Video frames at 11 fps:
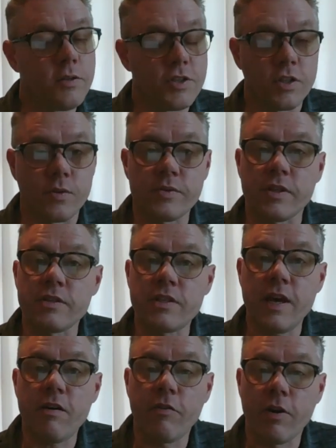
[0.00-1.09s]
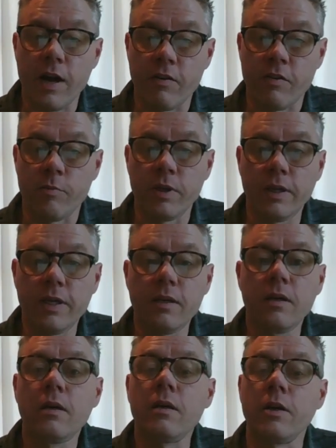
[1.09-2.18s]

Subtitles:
Students and staff are out of the building,